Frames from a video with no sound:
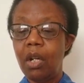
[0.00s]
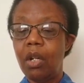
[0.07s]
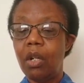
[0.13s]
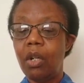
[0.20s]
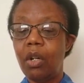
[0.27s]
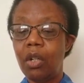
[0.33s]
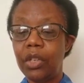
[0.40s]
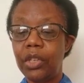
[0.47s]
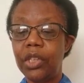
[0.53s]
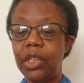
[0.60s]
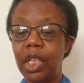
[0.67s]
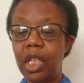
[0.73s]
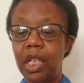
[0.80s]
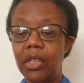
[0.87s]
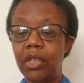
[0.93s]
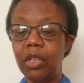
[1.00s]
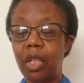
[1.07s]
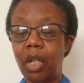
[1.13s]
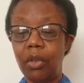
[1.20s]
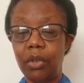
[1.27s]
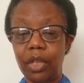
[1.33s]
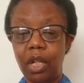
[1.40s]
God sees and
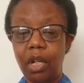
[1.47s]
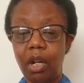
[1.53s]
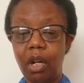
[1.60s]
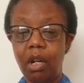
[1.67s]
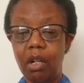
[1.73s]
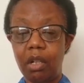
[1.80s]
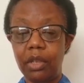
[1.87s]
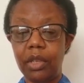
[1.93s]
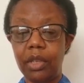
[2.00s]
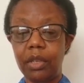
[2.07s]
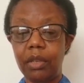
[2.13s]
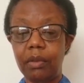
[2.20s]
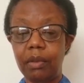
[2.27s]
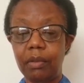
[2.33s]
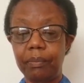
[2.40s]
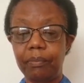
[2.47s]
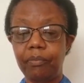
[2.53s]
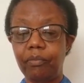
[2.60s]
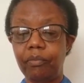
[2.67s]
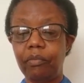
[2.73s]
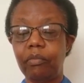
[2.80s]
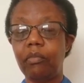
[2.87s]
knows our hearts.
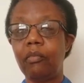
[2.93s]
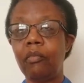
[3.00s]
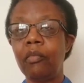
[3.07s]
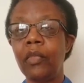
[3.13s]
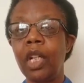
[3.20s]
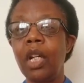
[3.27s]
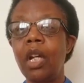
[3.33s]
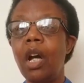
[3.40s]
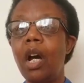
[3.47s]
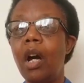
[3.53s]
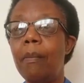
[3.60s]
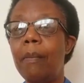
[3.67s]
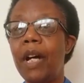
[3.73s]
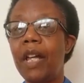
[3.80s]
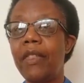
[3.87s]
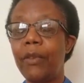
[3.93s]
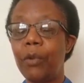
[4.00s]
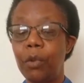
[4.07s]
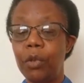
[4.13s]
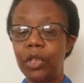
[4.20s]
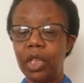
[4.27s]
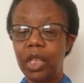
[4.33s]
Are my
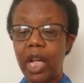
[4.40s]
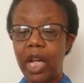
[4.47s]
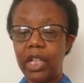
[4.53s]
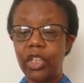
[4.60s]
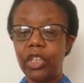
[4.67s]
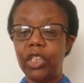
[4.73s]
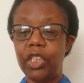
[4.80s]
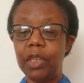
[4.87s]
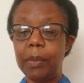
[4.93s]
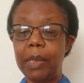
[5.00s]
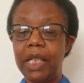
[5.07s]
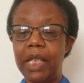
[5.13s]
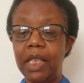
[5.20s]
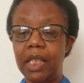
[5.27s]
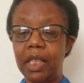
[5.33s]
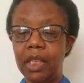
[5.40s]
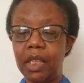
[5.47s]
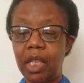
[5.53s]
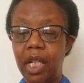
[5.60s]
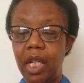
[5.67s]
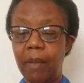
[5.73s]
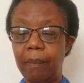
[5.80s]
thoughts and actions pleasing to
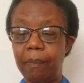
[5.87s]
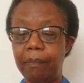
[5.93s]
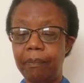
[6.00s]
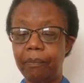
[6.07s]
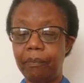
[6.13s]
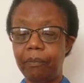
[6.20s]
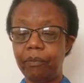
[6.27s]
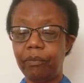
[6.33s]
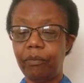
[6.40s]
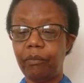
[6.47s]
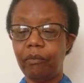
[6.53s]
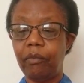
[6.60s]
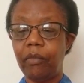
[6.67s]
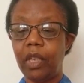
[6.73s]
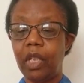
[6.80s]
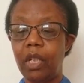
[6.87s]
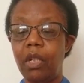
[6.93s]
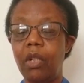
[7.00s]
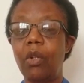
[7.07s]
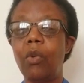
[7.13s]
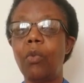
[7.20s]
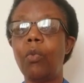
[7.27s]
him?
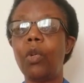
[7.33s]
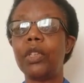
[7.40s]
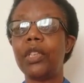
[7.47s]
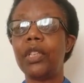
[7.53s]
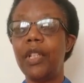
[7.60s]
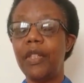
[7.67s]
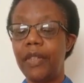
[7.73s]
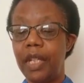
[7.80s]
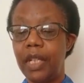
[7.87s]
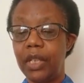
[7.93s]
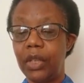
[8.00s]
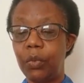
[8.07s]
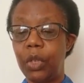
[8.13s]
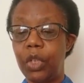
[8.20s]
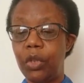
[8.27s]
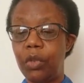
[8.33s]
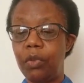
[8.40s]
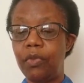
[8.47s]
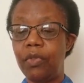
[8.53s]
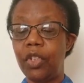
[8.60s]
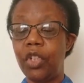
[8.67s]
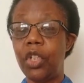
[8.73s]
What are the things we do
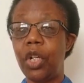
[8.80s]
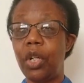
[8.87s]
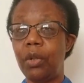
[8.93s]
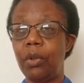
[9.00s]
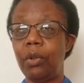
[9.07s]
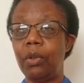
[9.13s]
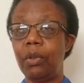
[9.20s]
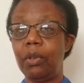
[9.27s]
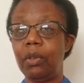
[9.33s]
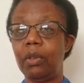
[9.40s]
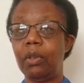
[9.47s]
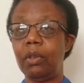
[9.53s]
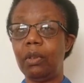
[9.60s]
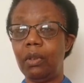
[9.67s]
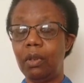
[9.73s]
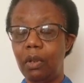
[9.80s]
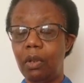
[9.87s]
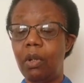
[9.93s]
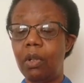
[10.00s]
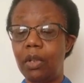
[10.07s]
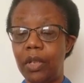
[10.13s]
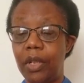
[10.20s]
for show?
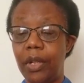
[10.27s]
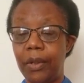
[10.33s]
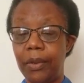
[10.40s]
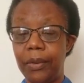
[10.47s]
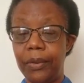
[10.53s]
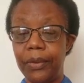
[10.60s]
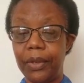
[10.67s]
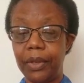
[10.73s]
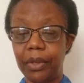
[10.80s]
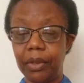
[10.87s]
God knows.